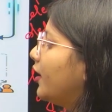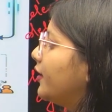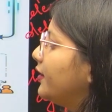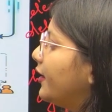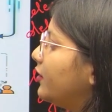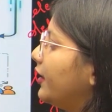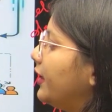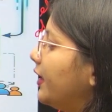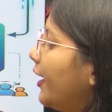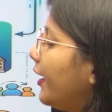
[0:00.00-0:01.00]
Then
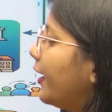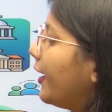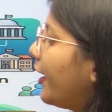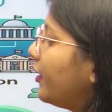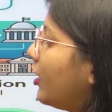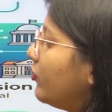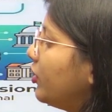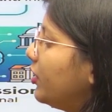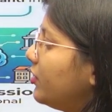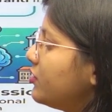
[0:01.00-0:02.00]
India AI
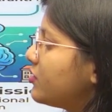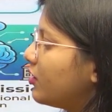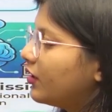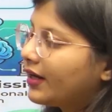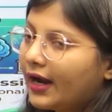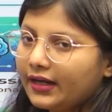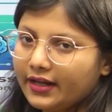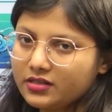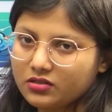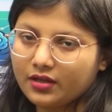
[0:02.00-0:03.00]
governance
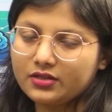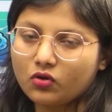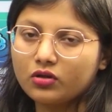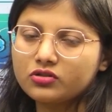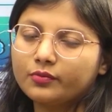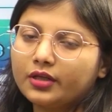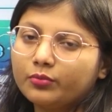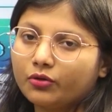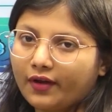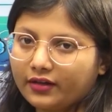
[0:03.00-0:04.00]
guidelines has also been
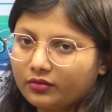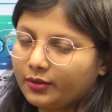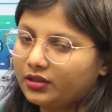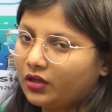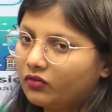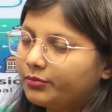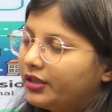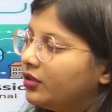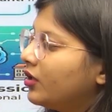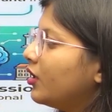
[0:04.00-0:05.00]
provided by the government,
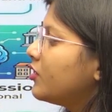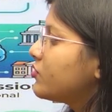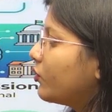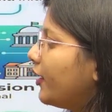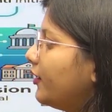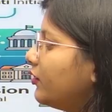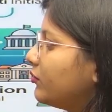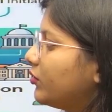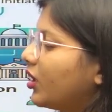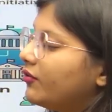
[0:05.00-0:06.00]
so that
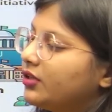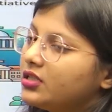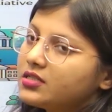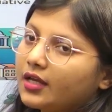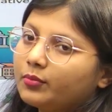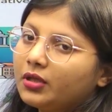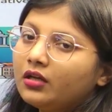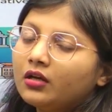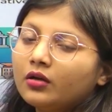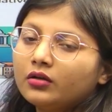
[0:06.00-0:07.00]
the governance can be
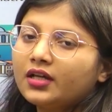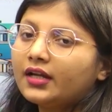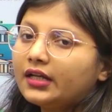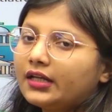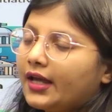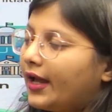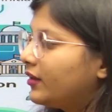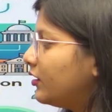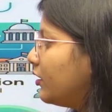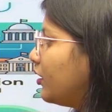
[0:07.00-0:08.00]
done in an
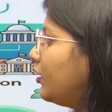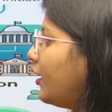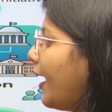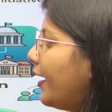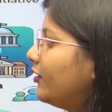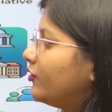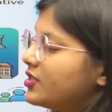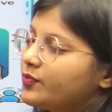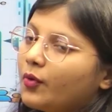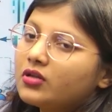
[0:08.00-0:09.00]
ethical and
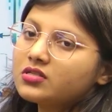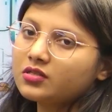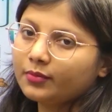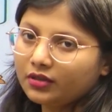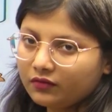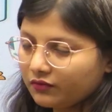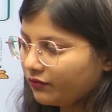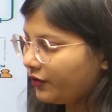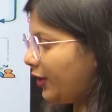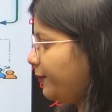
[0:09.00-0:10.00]
responsible
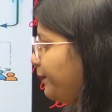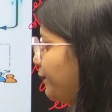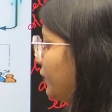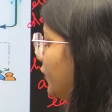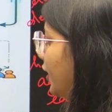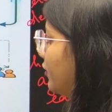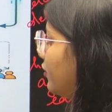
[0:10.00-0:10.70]
way.